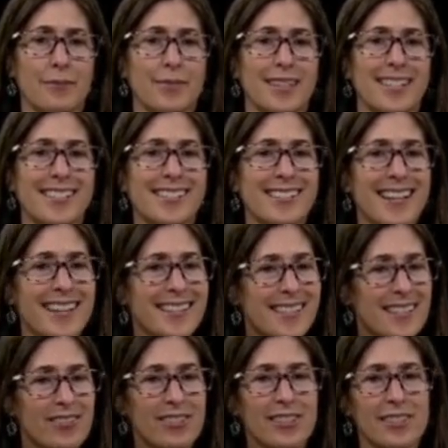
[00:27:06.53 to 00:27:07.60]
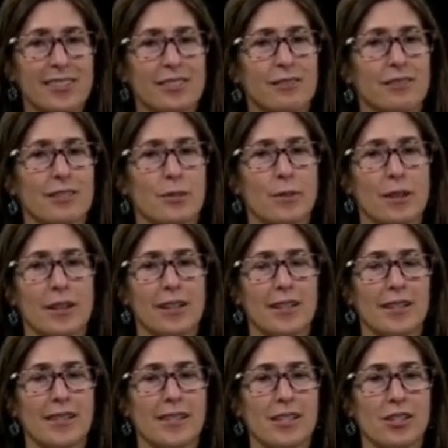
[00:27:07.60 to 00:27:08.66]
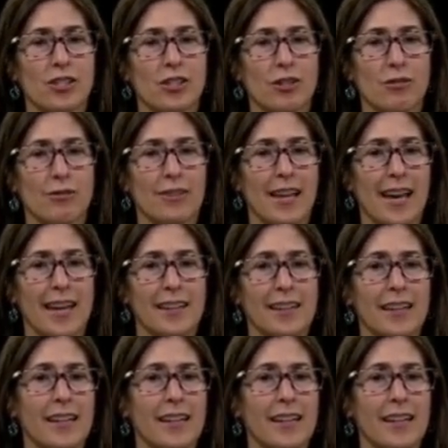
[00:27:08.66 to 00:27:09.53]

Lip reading: Extensive clinical experience has shown that